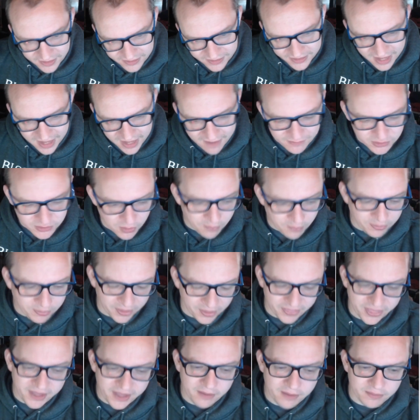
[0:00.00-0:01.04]
canvas. The whole
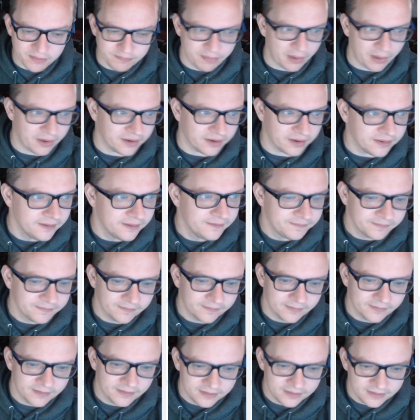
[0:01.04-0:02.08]
thing would burn.
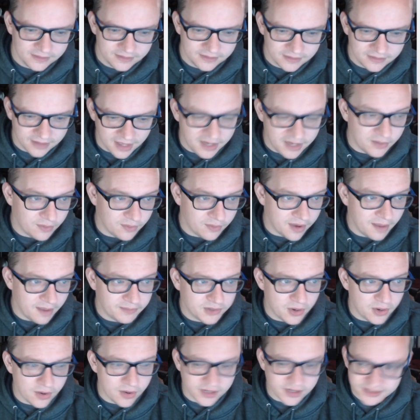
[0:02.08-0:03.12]
Anyway, I'm
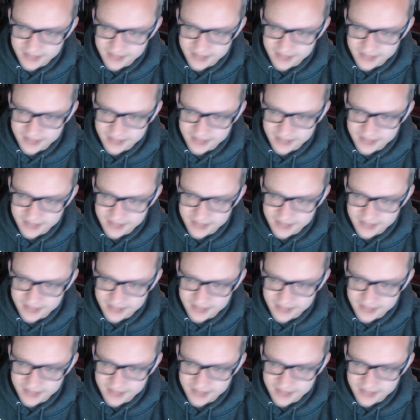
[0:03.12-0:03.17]
curious.